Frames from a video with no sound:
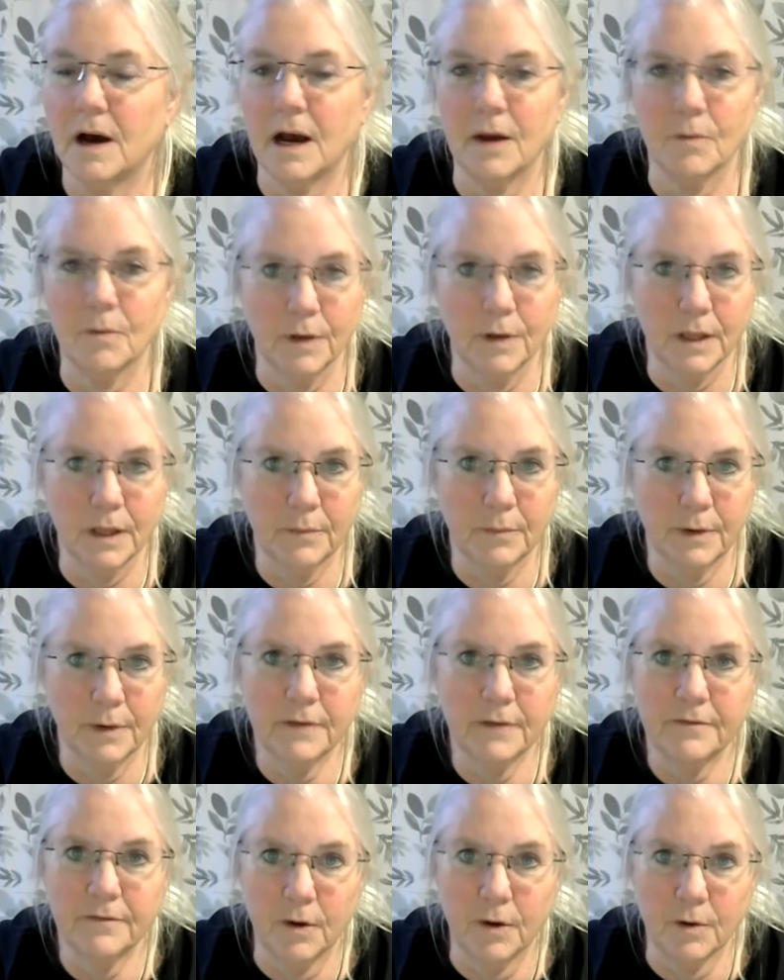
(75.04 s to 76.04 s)
I really
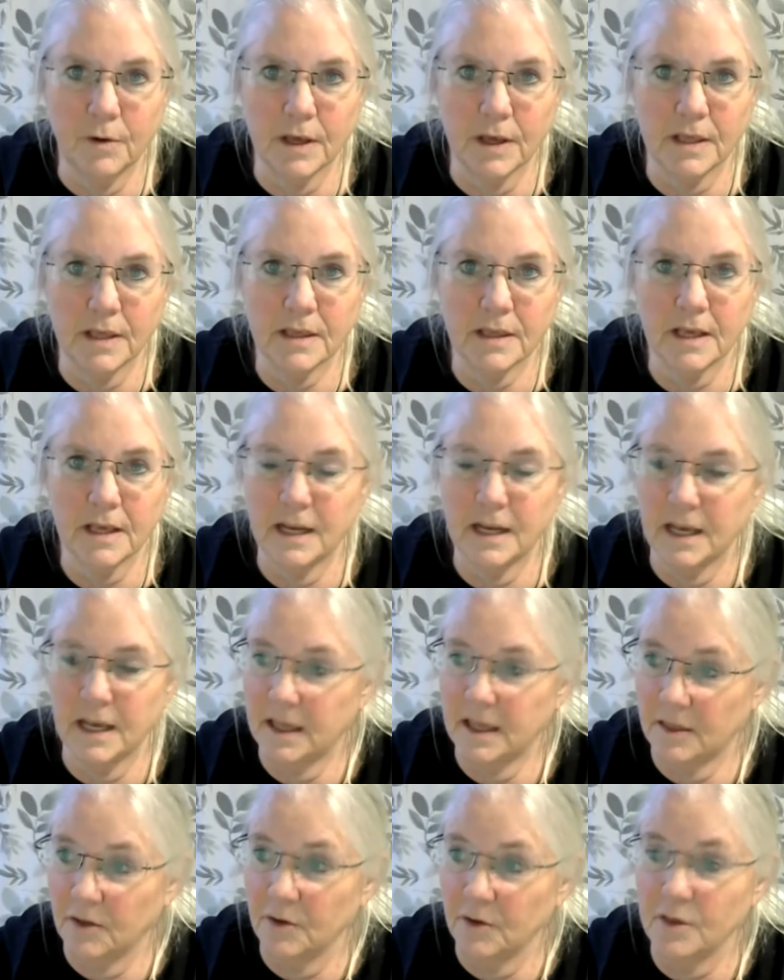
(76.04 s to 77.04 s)
want to focus, and
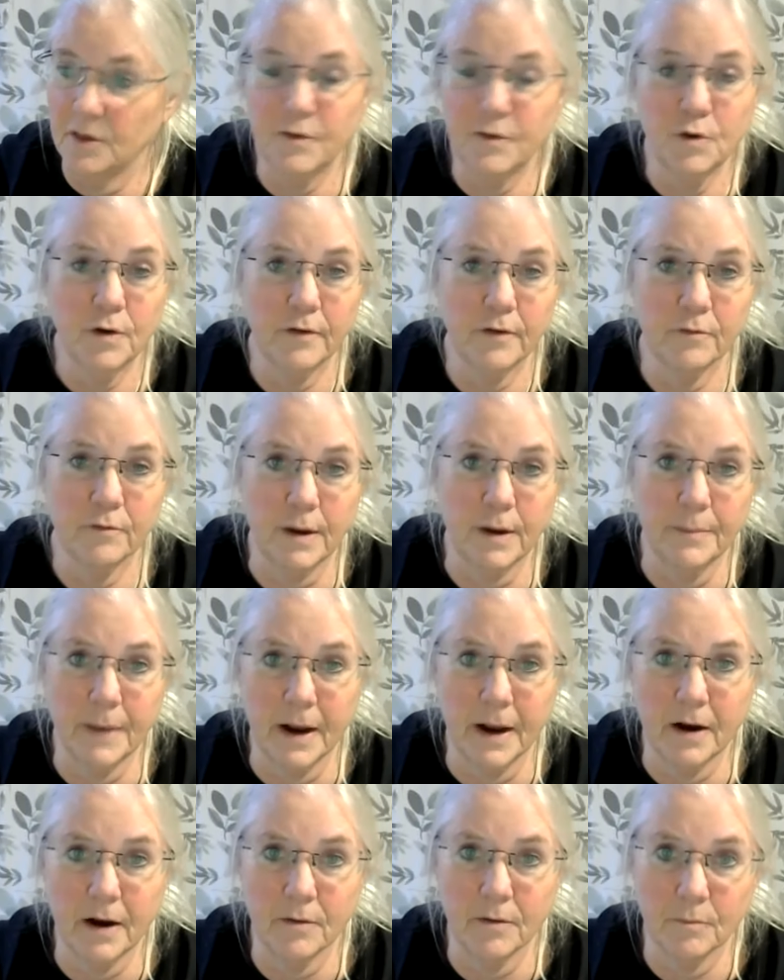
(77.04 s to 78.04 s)
those of you who have read
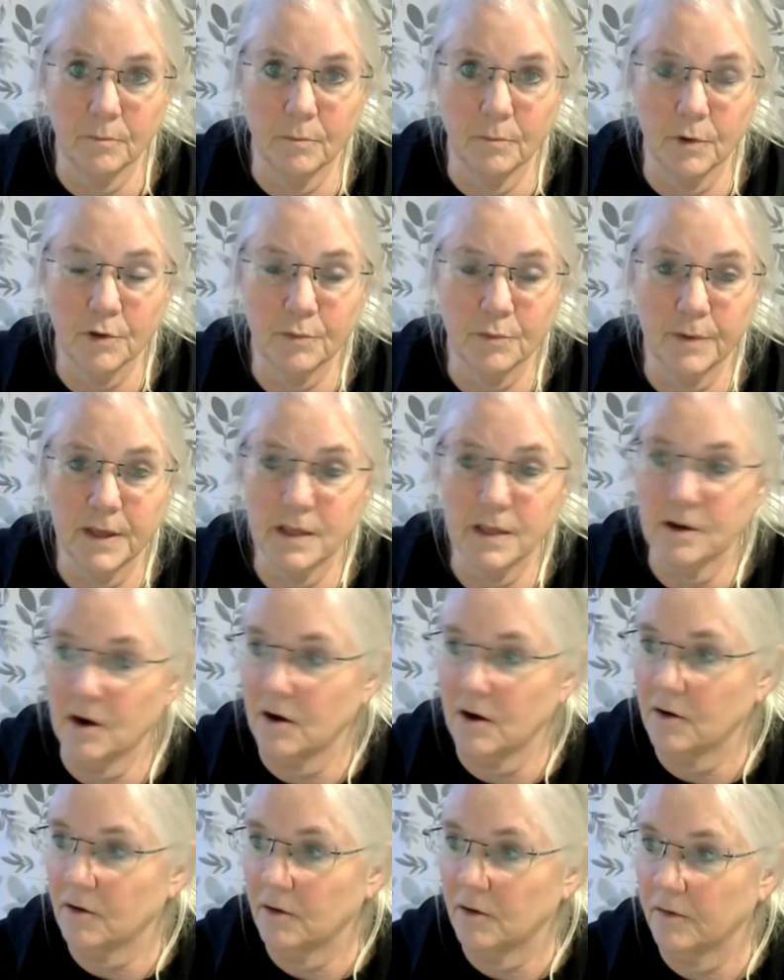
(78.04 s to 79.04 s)
my most recent
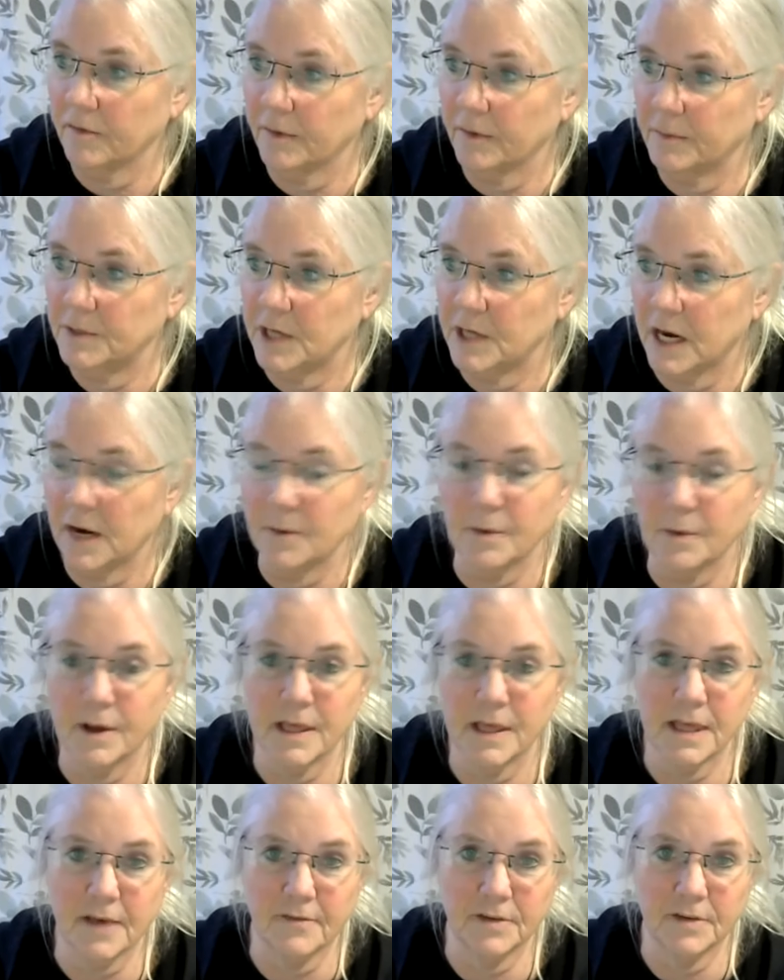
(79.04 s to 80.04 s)
article from
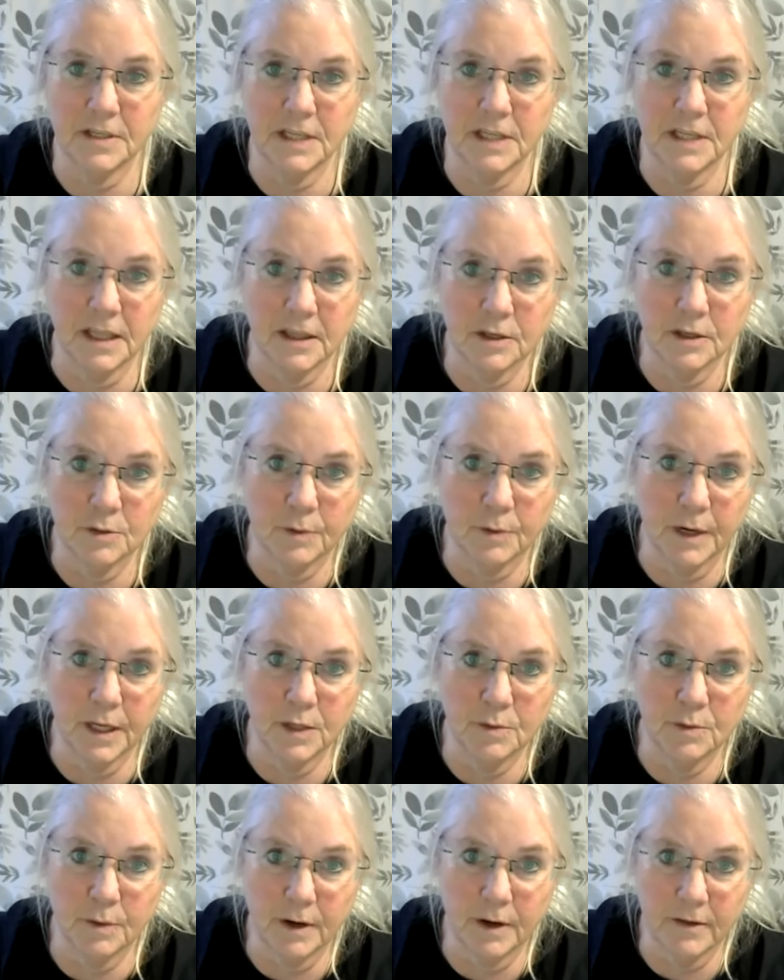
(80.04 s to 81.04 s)
January 17th,
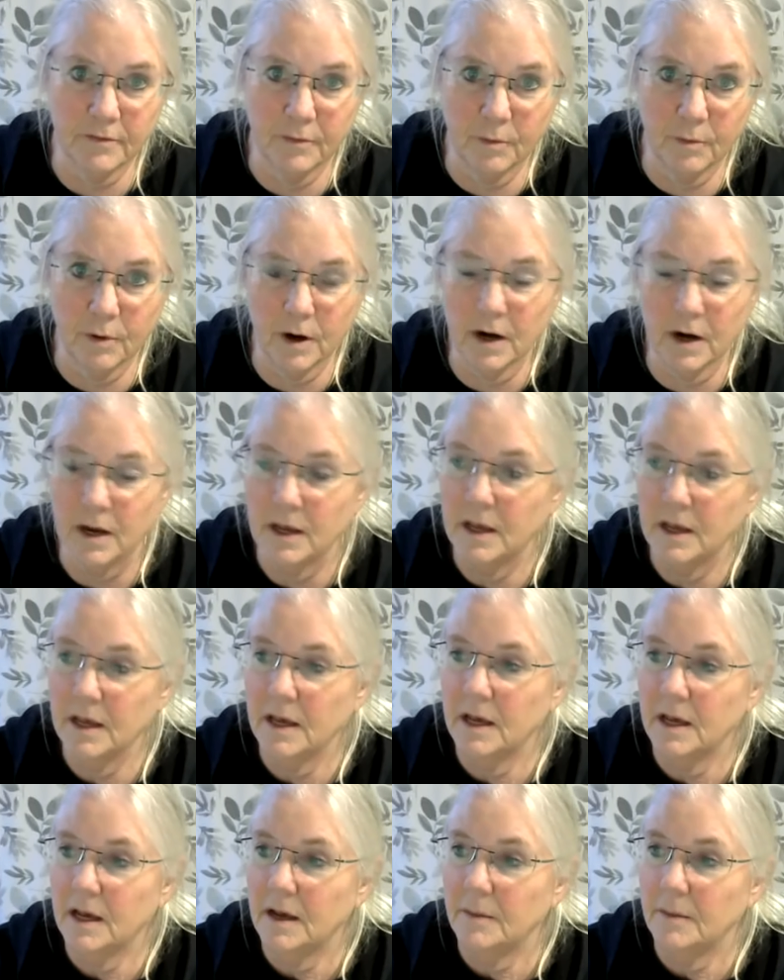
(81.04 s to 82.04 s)
2024,
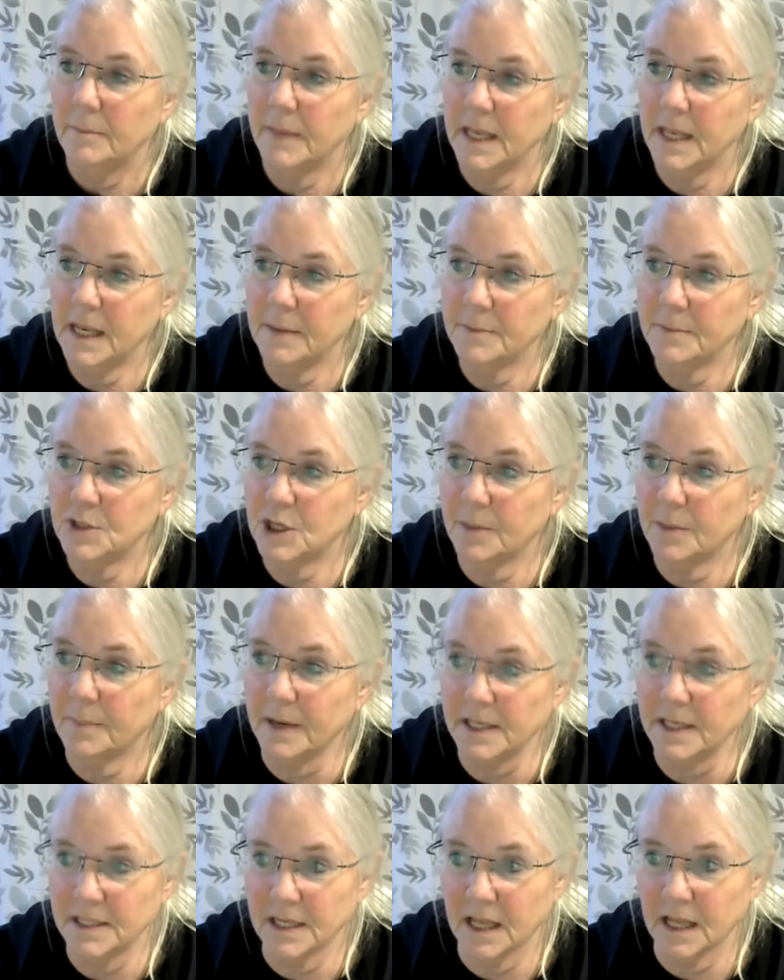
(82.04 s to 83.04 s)
mediumship,
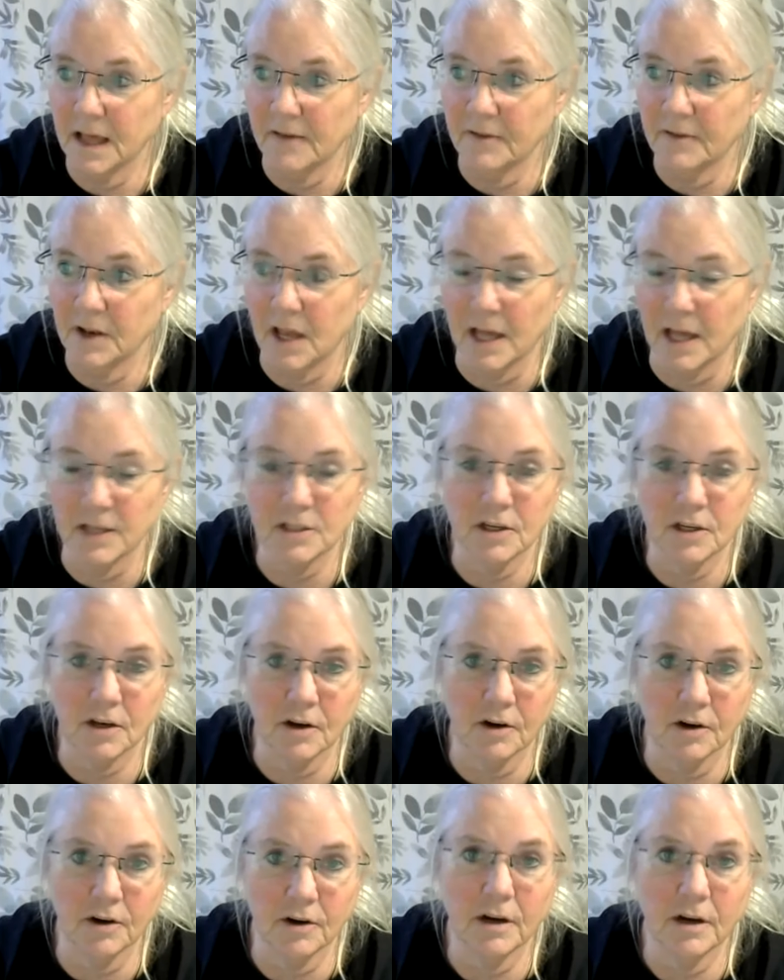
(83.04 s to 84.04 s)
I still have a lot to
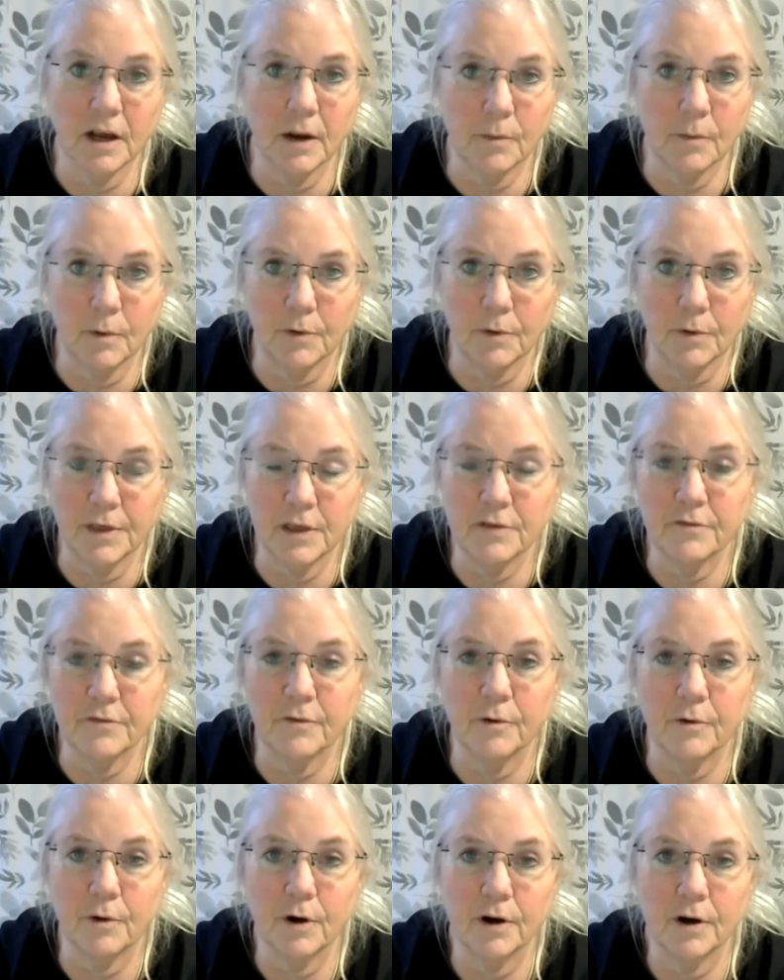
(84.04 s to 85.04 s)
learn. I wrote this
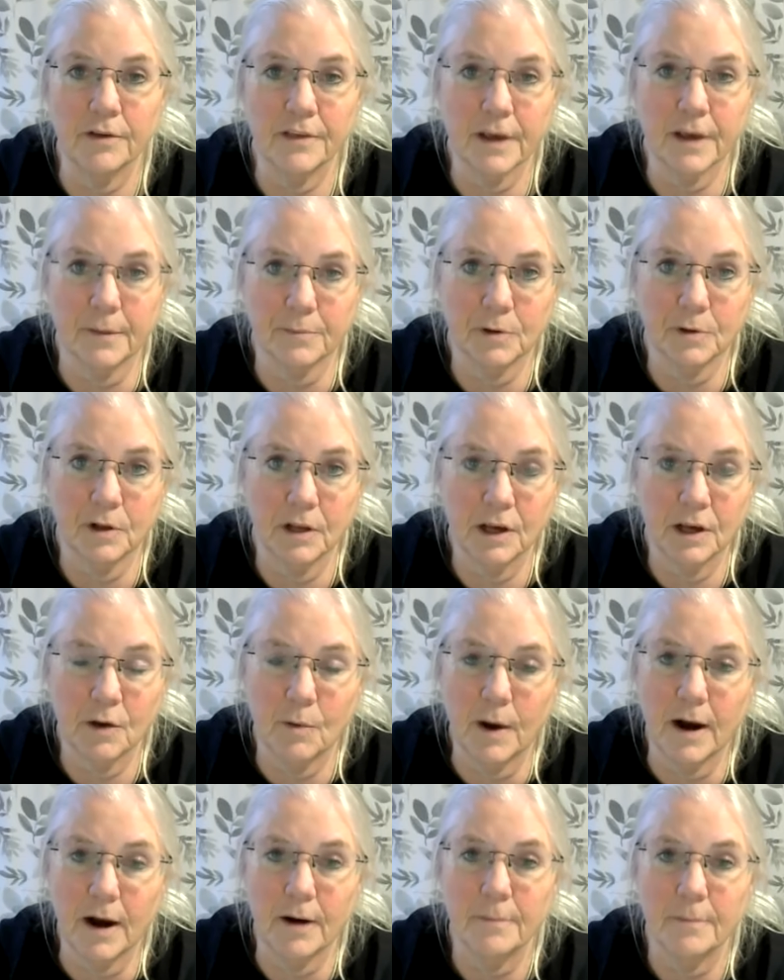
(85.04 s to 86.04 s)
for Skeptical
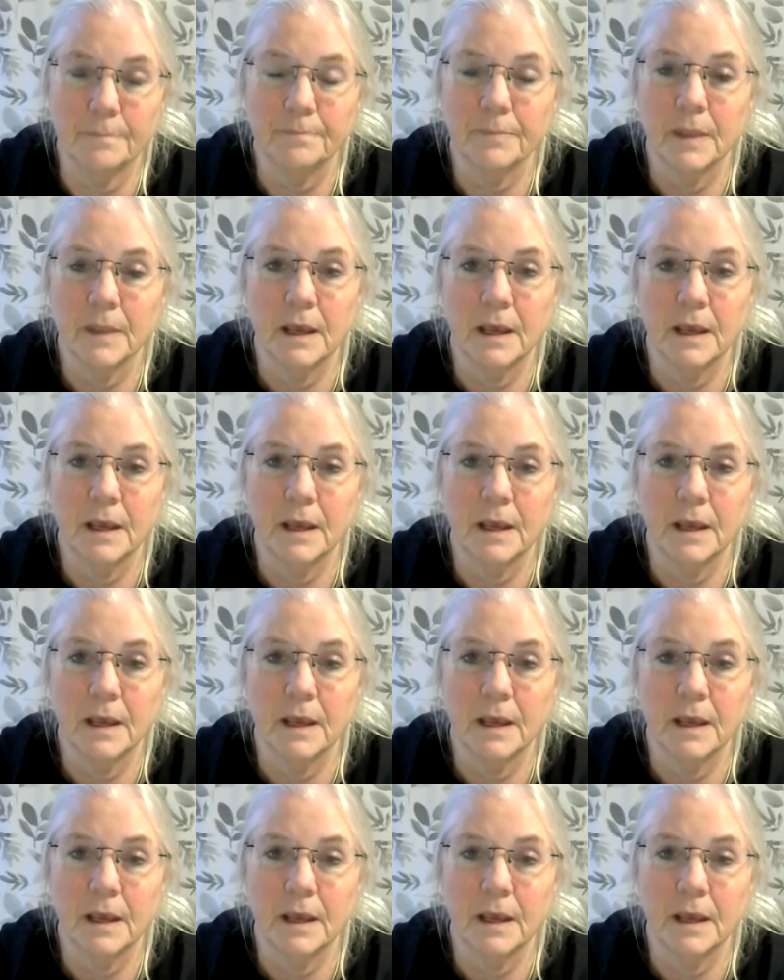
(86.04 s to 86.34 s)
Inquirer.